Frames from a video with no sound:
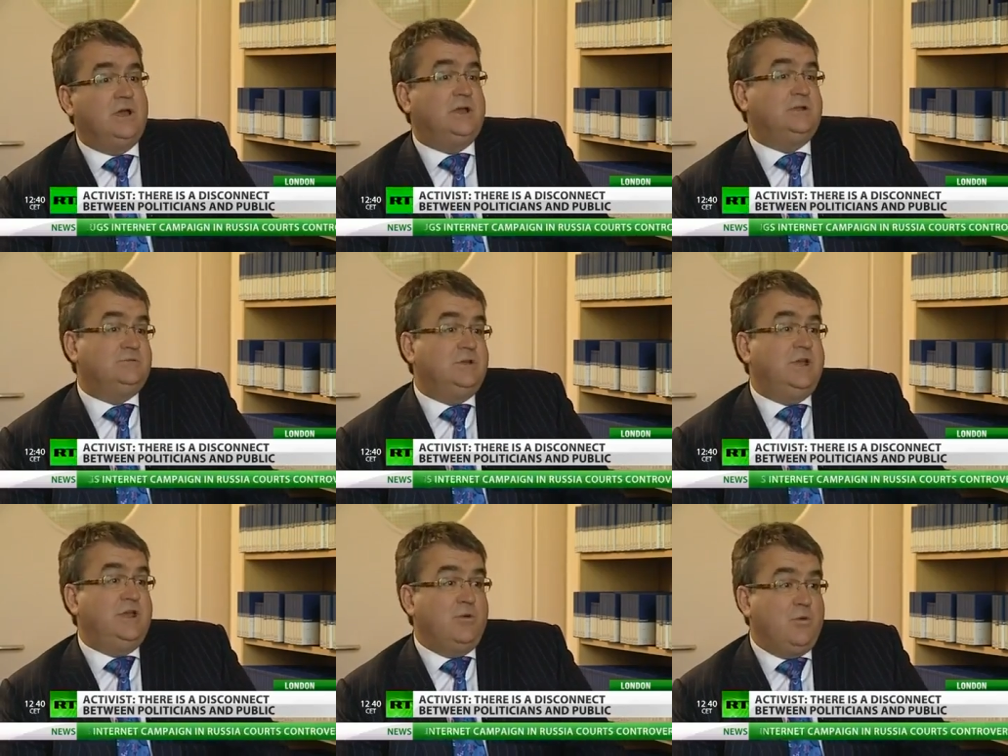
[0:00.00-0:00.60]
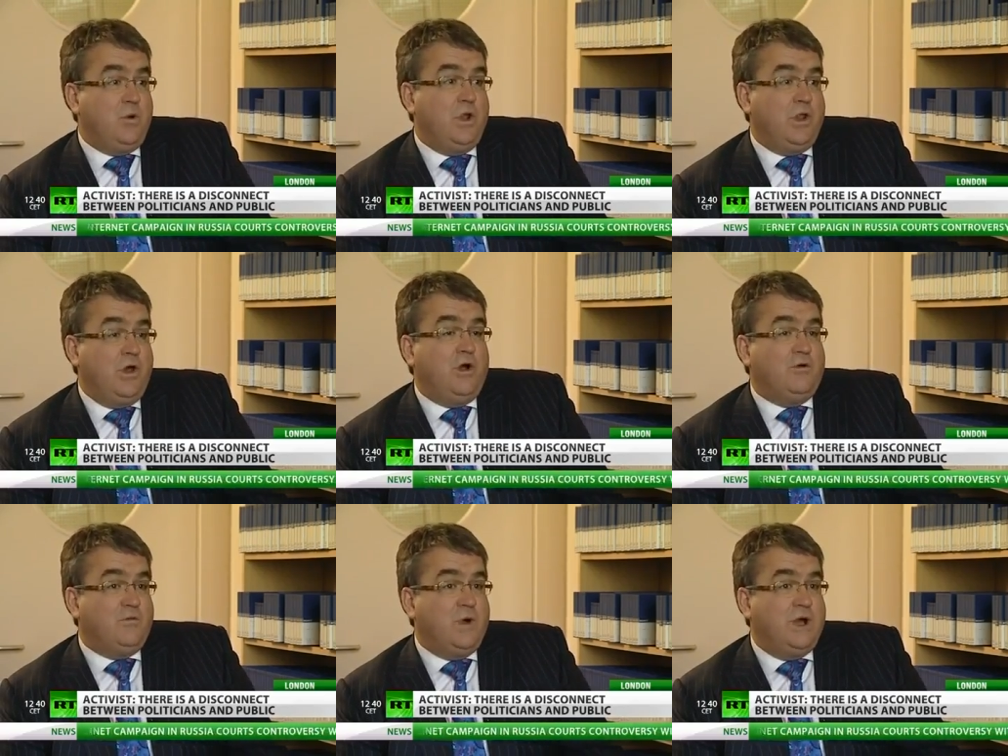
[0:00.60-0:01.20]
And in a
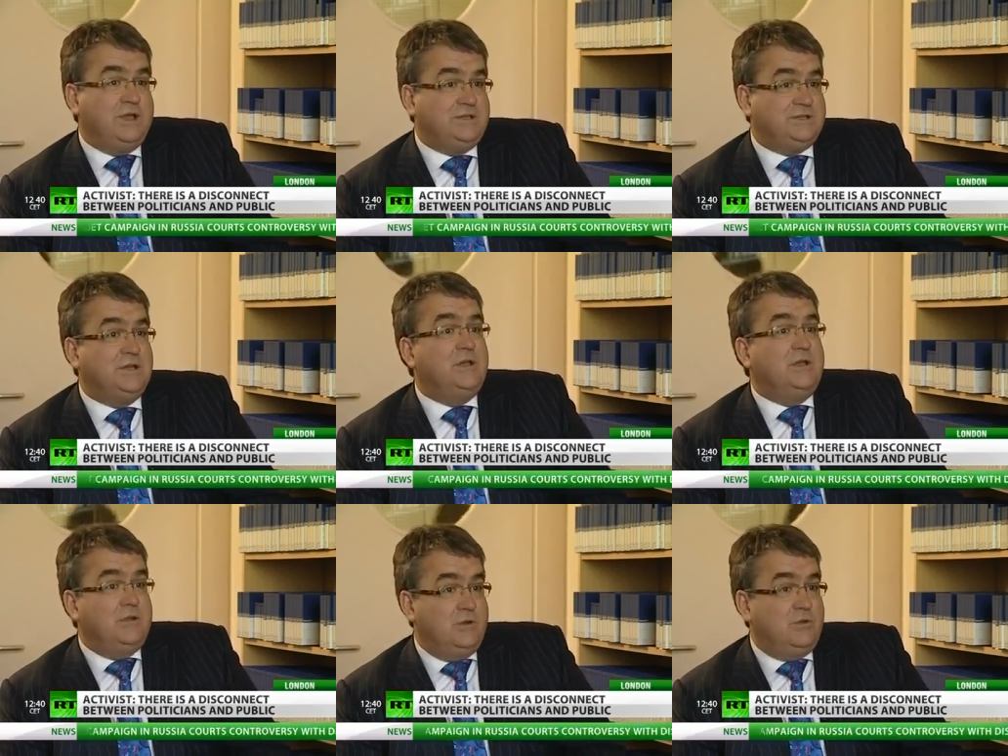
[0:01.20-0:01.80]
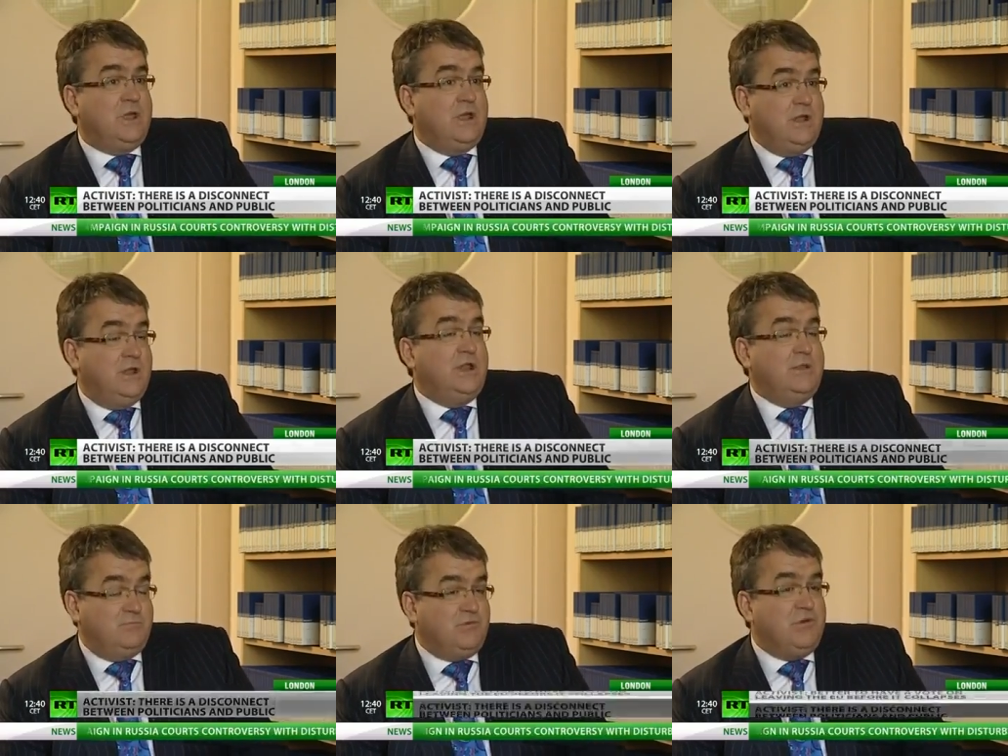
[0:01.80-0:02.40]
lot of ways,
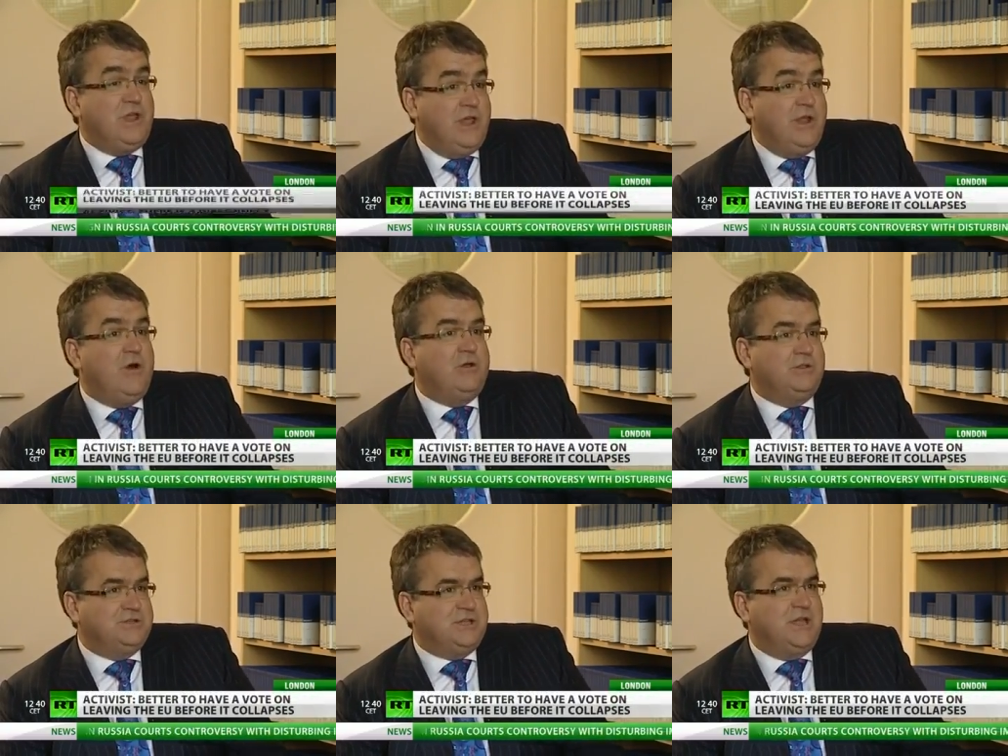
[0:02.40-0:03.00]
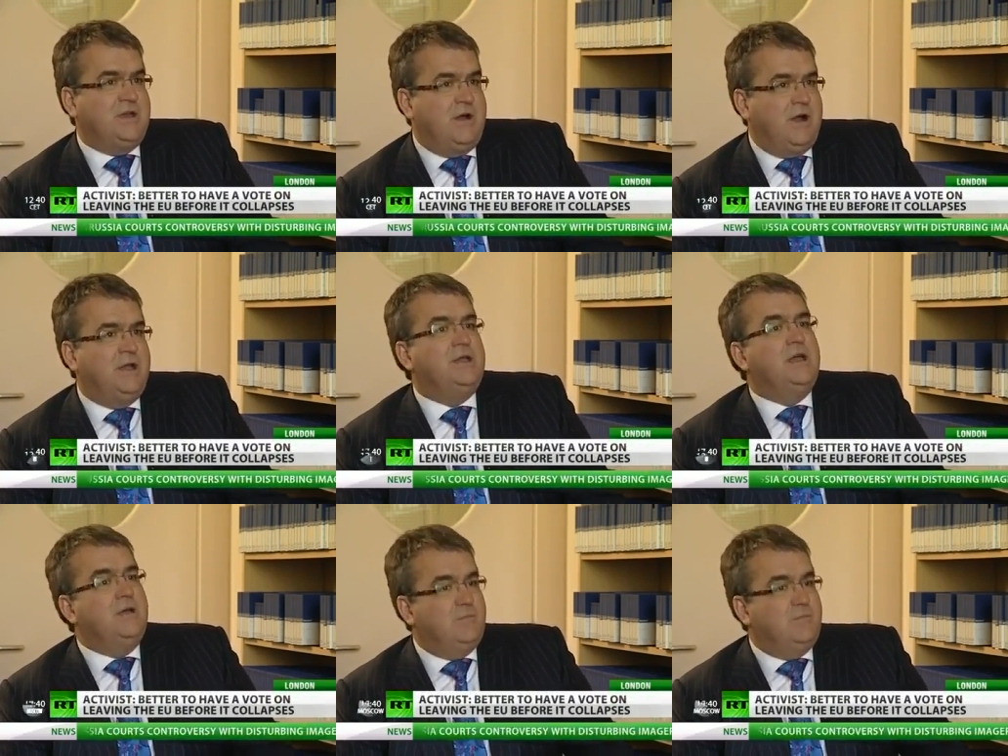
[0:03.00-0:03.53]
bring it on, say I.